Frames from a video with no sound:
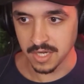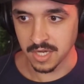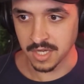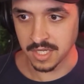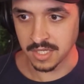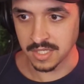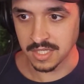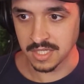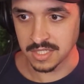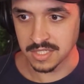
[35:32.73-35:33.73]
uh,
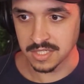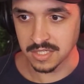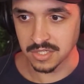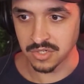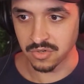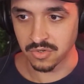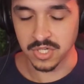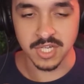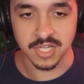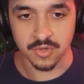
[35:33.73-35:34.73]
it's, you're
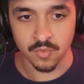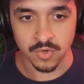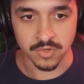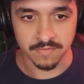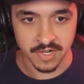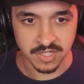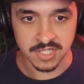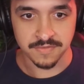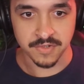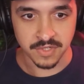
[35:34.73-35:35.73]
looking at the world
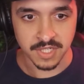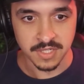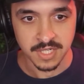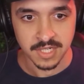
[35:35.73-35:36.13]
very differently.